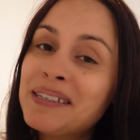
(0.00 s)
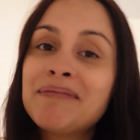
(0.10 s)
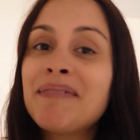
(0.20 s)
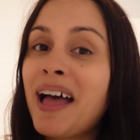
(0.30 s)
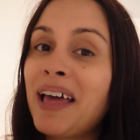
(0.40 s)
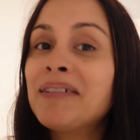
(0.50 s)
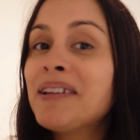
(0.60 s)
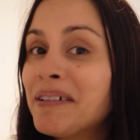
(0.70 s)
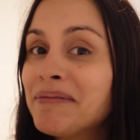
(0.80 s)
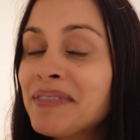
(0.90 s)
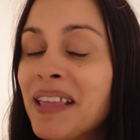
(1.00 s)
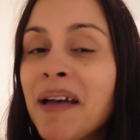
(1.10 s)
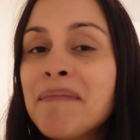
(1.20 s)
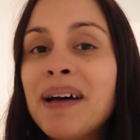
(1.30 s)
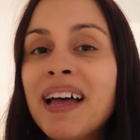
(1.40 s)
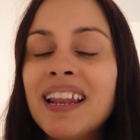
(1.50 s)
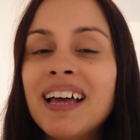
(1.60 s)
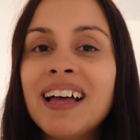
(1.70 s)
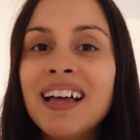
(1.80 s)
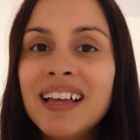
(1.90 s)
I don't know. But
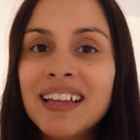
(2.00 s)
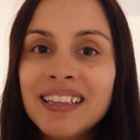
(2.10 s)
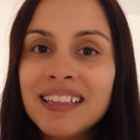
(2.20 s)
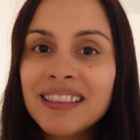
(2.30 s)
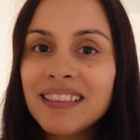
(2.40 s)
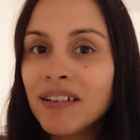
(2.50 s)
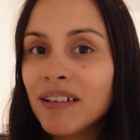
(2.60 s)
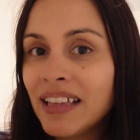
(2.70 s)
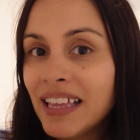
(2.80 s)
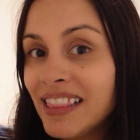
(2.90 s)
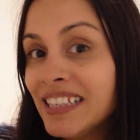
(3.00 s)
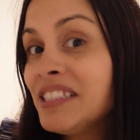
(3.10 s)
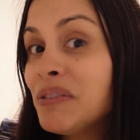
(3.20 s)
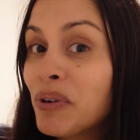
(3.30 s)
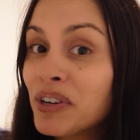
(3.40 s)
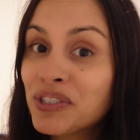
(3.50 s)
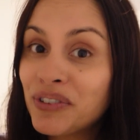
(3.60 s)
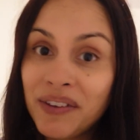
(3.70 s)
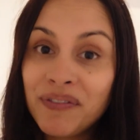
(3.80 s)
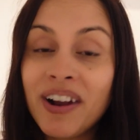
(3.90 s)
this works
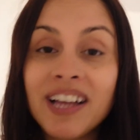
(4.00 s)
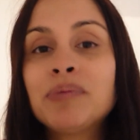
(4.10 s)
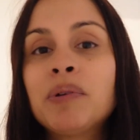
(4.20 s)
great for us.